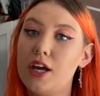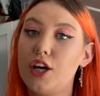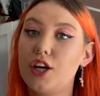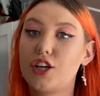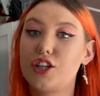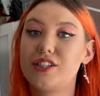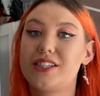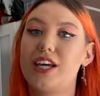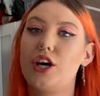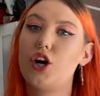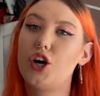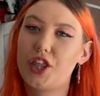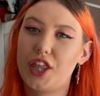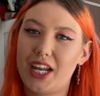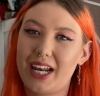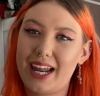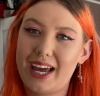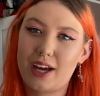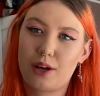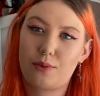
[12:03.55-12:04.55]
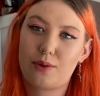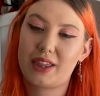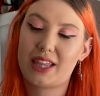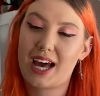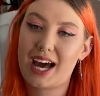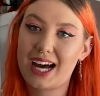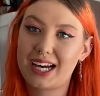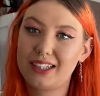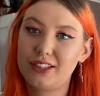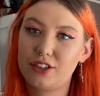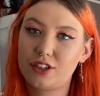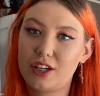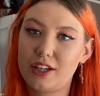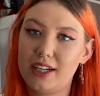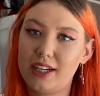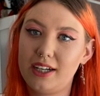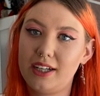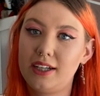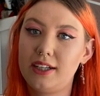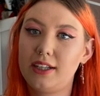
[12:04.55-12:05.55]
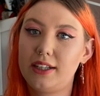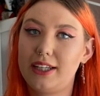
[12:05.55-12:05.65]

because the other leg with the hand on it,